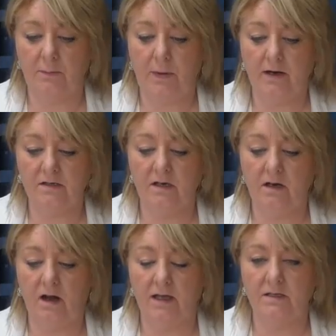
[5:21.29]
and
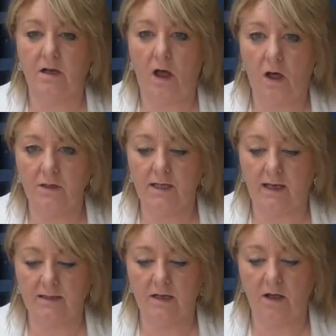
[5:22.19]
personalised
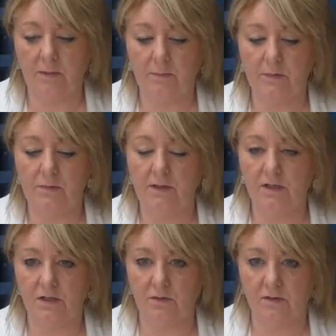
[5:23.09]
contact time between the
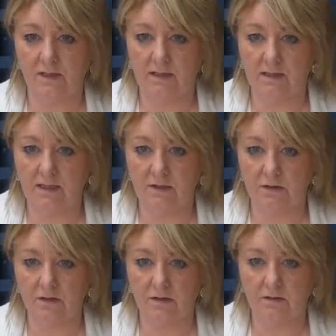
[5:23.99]
students and the
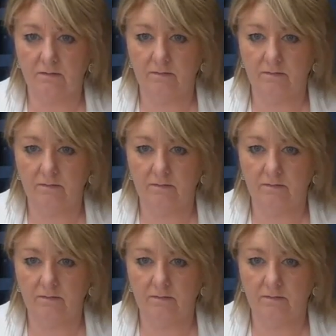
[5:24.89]
teachers.